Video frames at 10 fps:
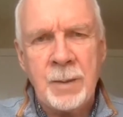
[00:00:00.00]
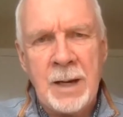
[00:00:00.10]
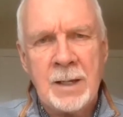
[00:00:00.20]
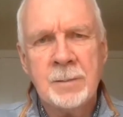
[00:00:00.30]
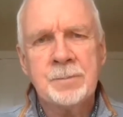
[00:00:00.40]

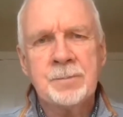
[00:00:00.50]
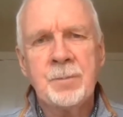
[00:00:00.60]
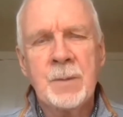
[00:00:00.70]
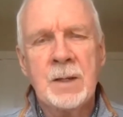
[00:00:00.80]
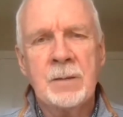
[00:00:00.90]
making.
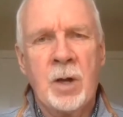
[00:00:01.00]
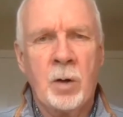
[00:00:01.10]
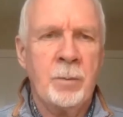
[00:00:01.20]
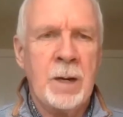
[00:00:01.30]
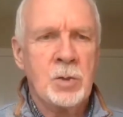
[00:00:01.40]
I've got
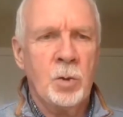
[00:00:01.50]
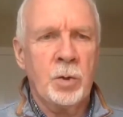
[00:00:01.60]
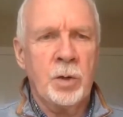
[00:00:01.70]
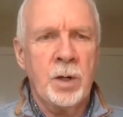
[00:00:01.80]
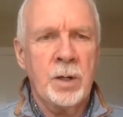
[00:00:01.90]
over my
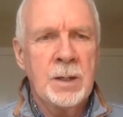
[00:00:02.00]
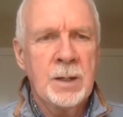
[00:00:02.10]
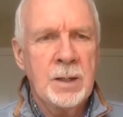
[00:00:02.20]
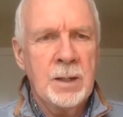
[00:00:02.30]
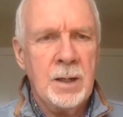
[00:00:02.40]
shoulder
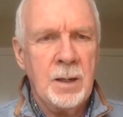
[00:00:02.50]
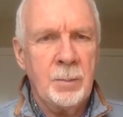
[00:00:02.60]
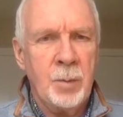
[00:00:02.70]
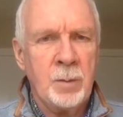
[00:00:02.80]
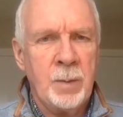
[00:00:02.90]
a
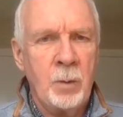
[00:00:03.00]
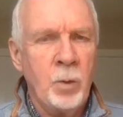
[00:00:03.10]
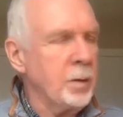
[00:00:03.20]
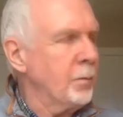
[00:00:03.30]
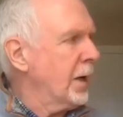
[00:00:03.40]
book by
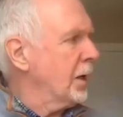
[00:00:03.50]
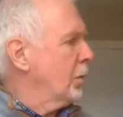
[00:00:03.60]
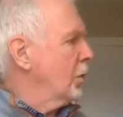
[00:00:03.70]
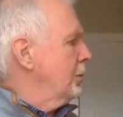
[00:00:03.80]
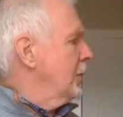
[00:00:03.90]
William
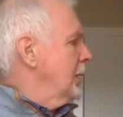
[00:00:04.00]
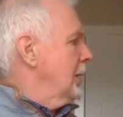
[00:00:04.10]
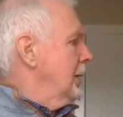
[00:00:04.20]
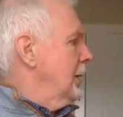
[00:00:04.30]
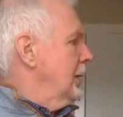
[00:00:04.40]
Vanderbloom
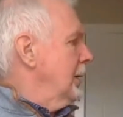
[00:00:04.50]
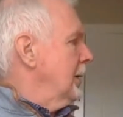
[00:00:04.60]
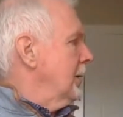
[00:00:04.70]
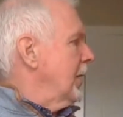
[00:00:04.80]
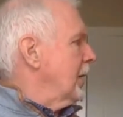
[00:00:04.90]

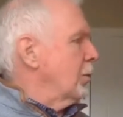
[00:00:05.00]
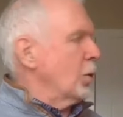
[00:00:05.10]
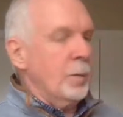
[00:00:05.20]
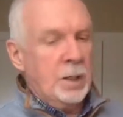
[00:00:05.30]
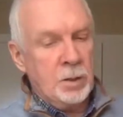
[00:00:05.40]

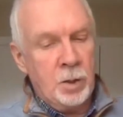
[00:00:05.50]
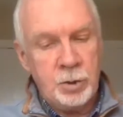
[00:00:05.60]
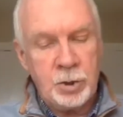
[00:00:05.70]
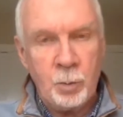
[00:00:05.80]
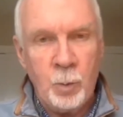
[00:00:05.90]
on
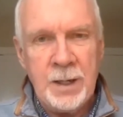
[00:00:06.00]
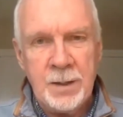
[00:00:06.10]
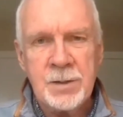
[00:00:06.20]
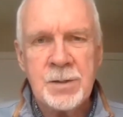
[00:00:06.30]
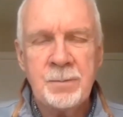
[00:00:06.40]
culture
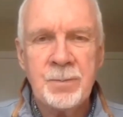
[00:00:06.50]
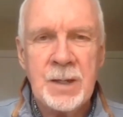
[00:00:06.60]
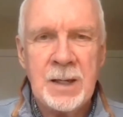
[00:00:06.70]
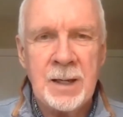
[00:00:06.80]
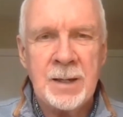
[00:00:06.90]
wins,
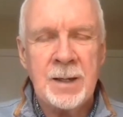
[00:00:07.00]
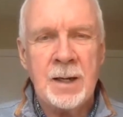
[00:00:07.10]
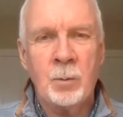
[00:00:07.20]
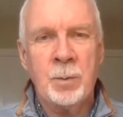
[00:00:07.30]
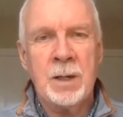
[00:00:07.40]
and
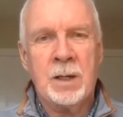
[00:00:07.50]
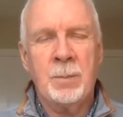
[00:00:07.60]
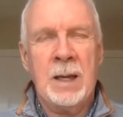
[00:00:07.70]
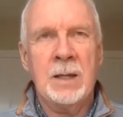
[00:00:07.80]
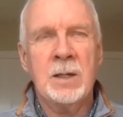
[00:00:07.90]
would be a
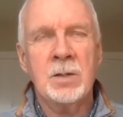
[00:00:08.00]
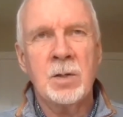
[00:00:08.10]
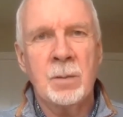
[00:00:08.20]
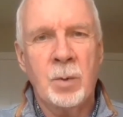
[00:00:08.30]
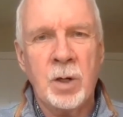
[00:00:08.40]
companion to
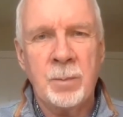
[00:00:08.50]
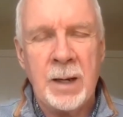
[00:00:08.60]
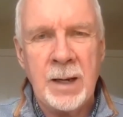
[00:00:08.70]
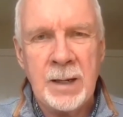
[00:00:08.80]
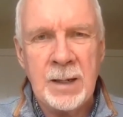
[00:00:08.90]
the book
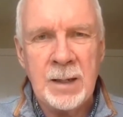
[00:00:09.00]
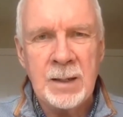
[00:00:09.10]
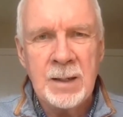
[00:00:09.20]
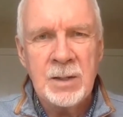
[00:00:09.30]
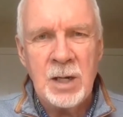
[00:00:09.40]
by
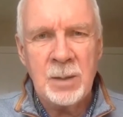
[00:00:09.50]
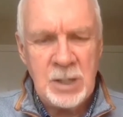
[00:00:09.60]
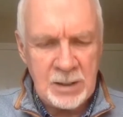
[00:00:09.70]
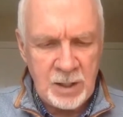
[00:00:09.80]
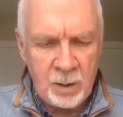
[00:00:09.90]
James
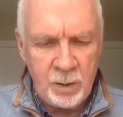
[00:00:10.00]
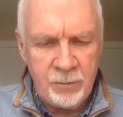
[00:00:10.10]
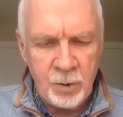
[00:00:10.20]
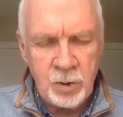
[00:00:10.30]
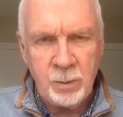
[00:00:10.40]
Heskett I
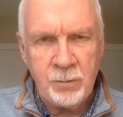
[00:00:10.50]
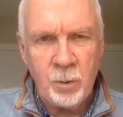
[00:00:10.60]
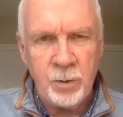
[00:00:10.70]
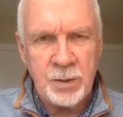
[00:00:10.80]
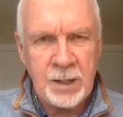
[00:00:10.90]
referred to
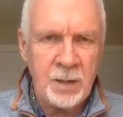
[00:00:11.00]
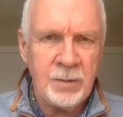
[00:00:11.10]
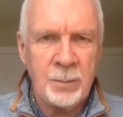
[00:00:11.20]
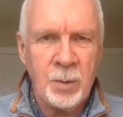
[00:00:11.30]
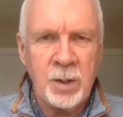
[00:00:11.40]
before. The title of
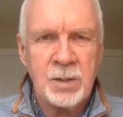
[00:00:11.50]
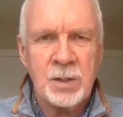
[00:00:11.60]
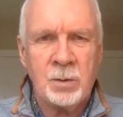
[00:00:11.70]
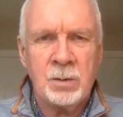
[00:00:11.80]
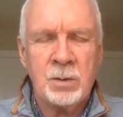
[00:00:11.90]
that book is
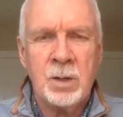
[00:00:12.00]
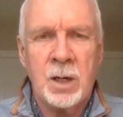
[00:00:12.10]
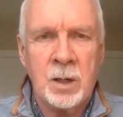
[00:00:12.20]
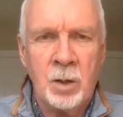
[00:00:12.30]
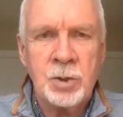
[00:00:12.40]
The
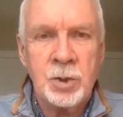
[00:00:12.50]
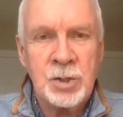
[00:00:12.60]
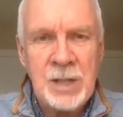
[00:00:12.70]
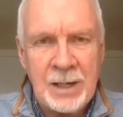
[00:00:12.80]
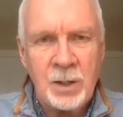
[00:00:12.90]
Culture
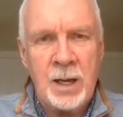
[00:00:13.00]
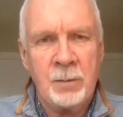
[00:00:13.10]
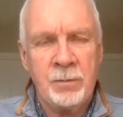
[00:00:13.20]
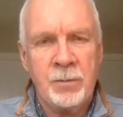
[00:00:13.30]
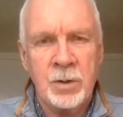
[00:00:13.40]
Cycle. I
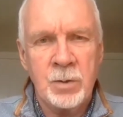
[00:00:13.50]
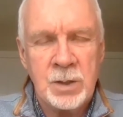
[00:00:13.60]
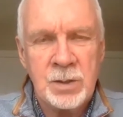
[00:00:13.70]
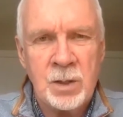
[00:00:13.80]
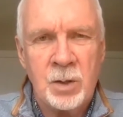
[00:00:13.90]
refer to it
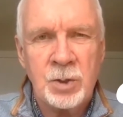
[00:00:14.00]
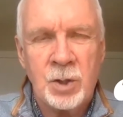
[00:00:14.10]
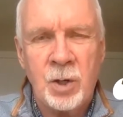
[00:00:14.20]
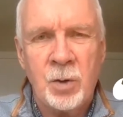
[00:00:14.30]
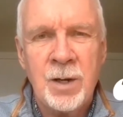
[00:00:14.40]
as the Culture
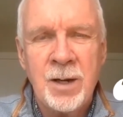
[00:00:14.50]
Code.